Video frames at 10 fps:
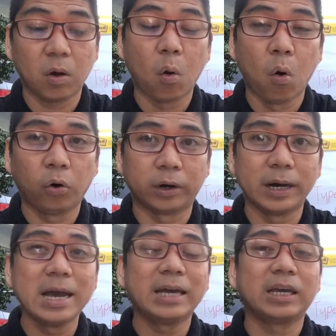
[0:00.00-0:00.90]
Or
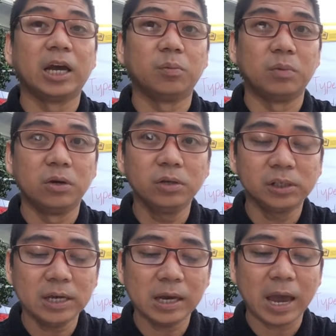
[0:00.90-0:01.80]
can
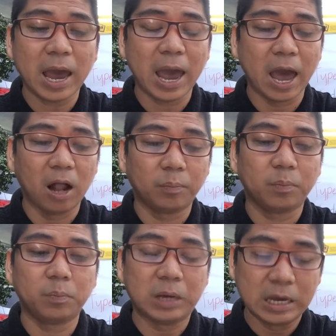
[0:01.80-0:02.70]
music help
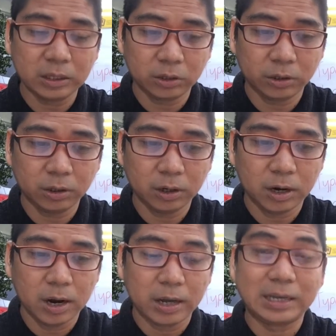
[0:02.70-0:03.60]
Peter
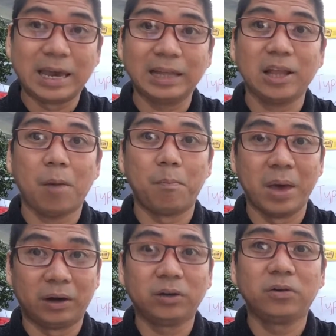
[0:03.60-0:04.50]
get a
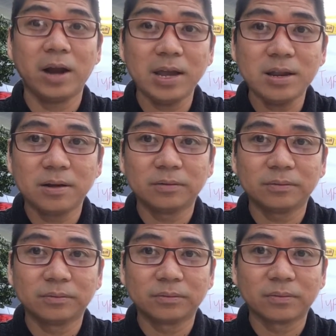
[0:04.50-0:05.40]
better grade?
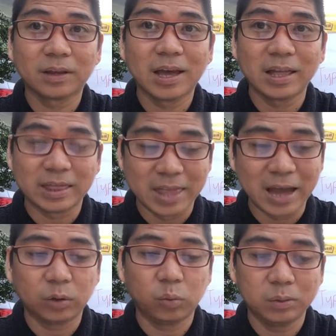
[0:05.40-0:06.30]

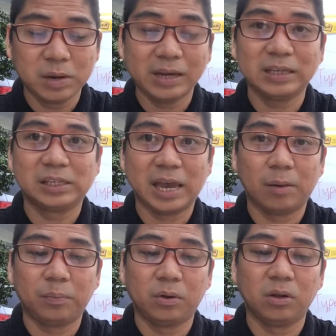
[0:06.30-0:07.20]
That would be an
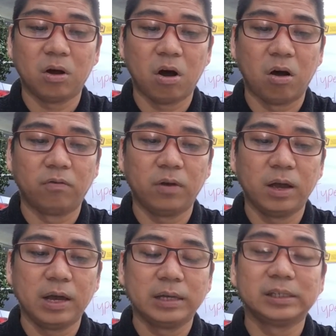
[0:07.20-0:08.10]
example of
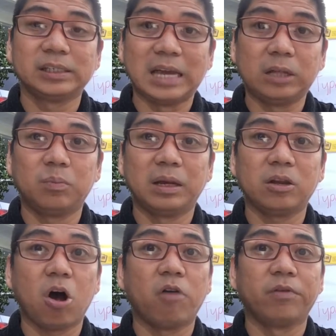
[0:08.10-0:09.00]
statement
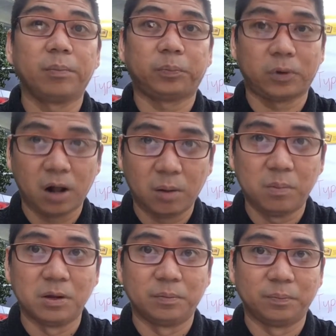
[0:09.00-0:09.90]
of a problem.